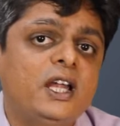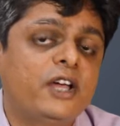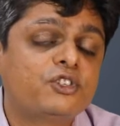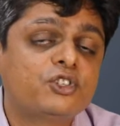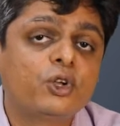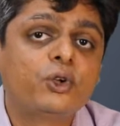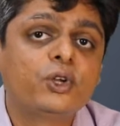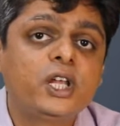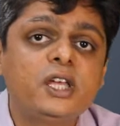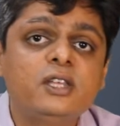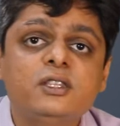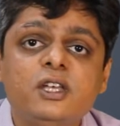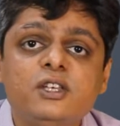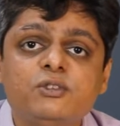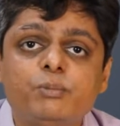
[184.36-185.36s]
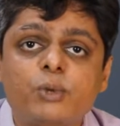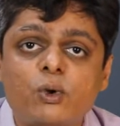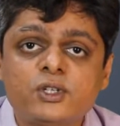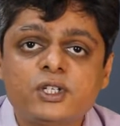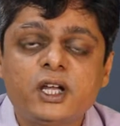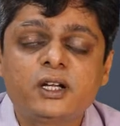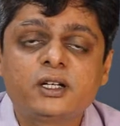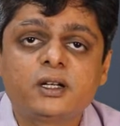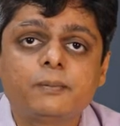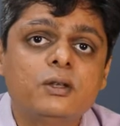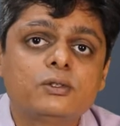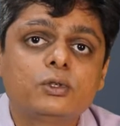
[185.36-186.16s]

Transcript: executing this project.